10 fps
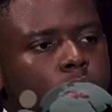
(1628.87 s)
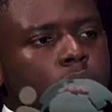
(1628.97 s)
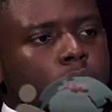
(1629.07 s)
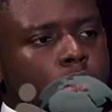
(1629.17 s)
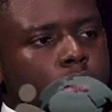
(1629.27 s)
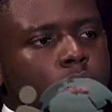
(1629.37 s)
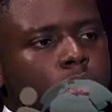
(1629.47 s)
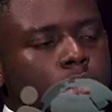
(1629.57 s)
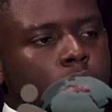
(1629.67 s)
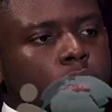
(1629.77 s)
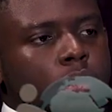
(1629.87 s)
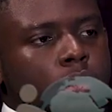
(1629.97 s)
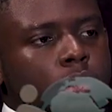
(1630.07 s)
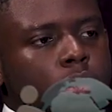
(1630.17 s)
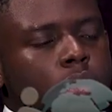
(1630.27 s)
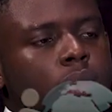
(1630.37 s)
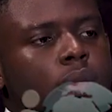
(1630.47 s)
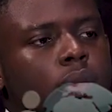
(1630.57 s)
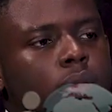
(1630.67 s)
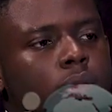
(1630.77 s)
particularly in the rural areas, so